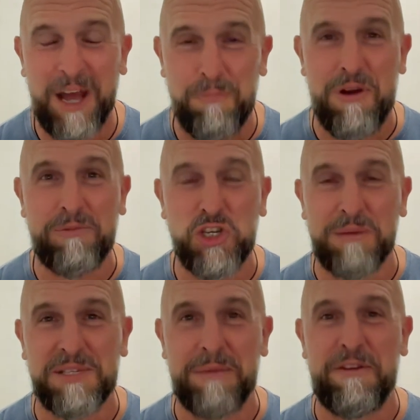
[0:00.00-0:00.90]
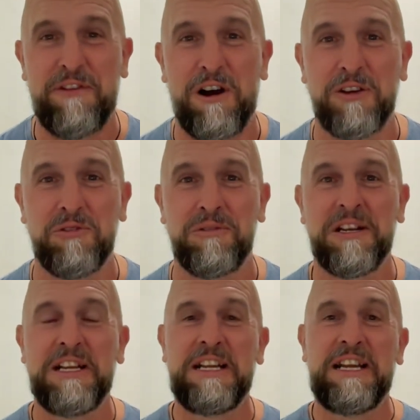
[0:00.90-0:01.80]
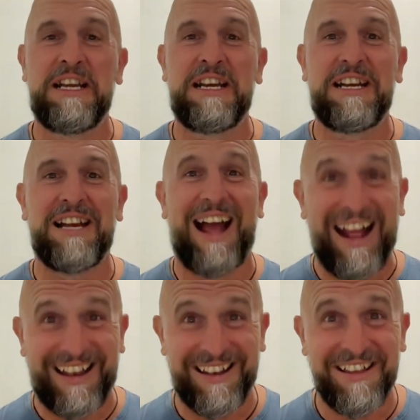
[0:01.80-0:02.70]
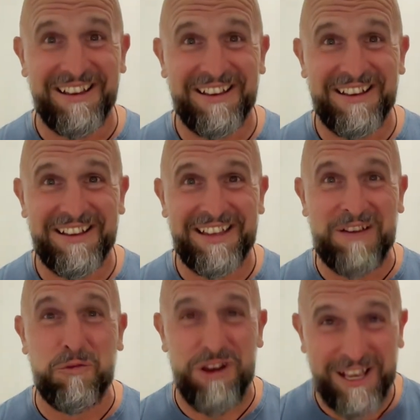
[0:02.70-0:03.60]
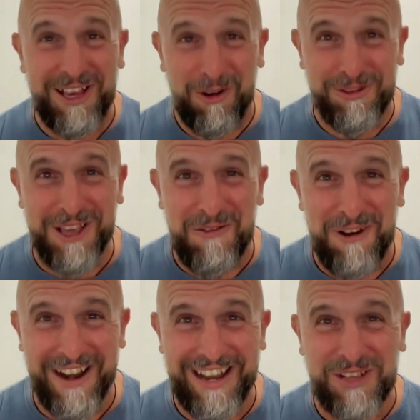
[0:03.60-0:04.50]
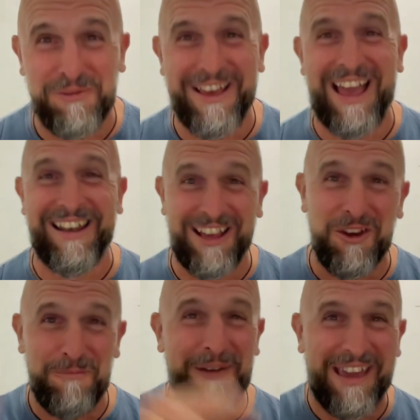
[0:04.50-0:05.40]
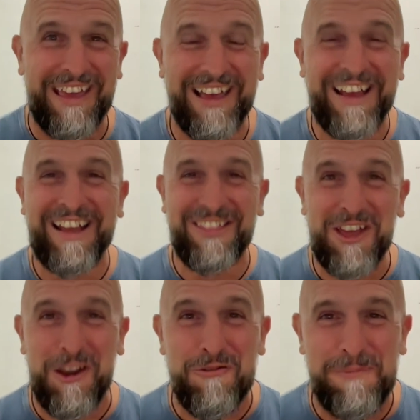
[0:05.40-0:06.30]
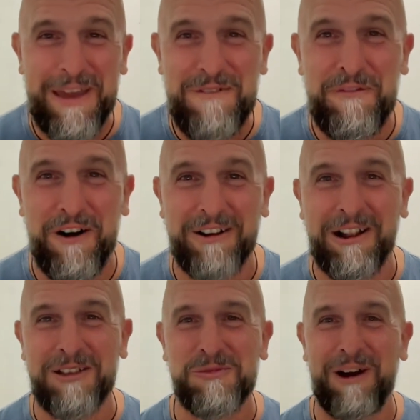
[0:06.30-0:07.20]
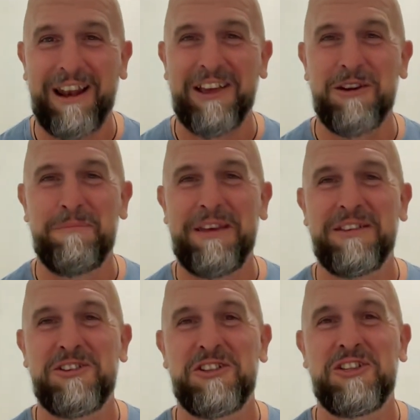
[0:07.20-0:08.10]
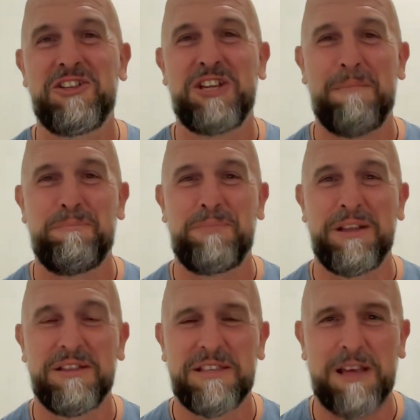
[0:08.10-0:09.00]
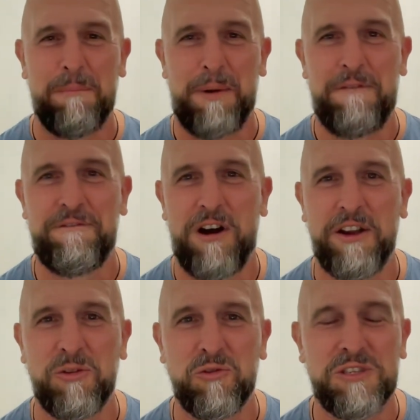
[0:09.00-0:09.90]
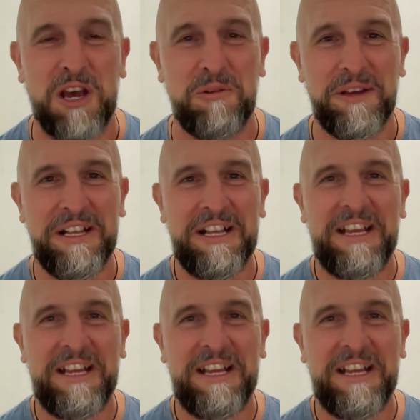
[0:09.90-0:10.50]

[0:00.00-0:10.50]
a Premiership semi-final. And if results go right next weekend, it could be the European final as well. It could be the Champions Cup final. So